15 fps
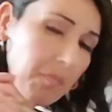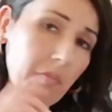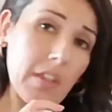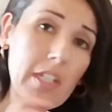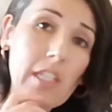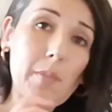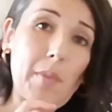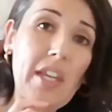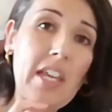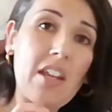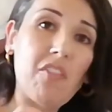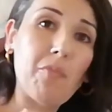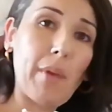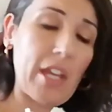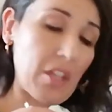And speaking
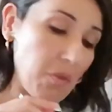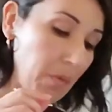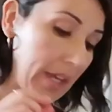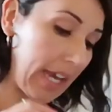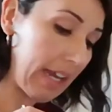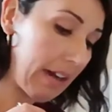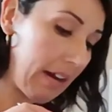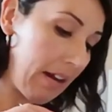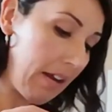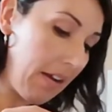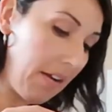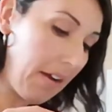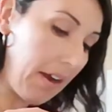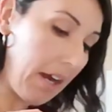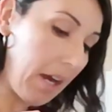of bite, you get
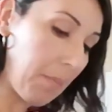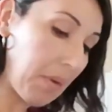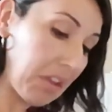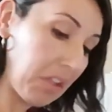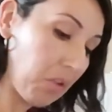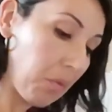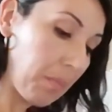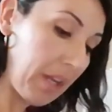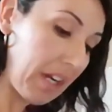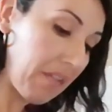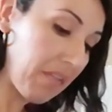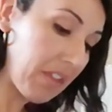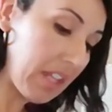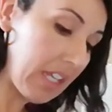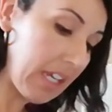a little bit
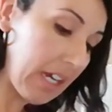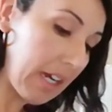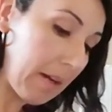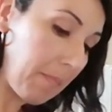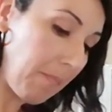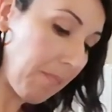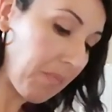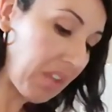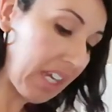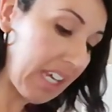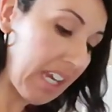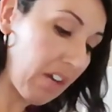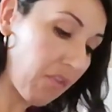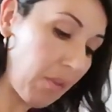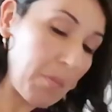of the
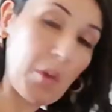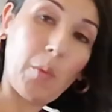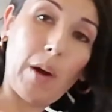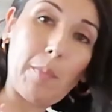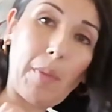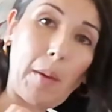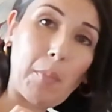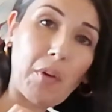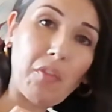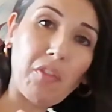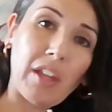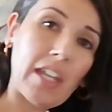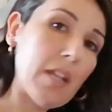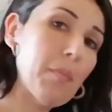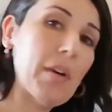kick from the red pepper
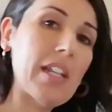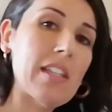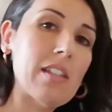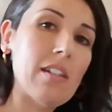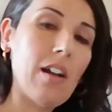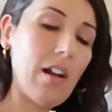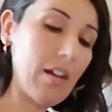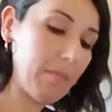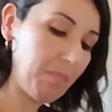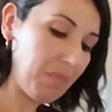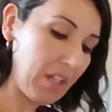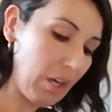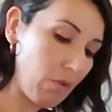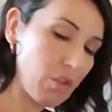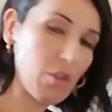flake, but it's not,
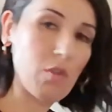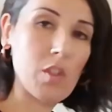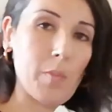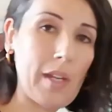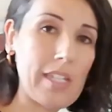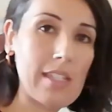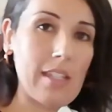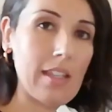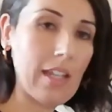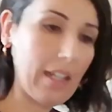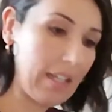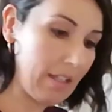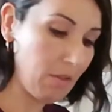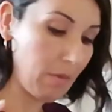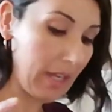so spicy that
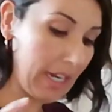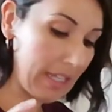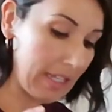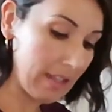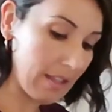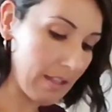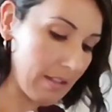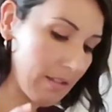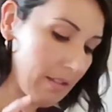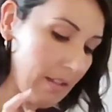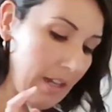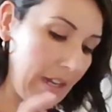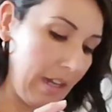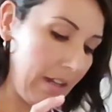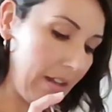like you can't eat this.
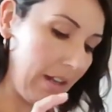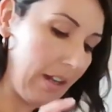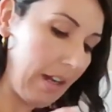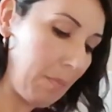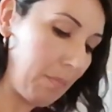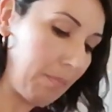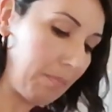I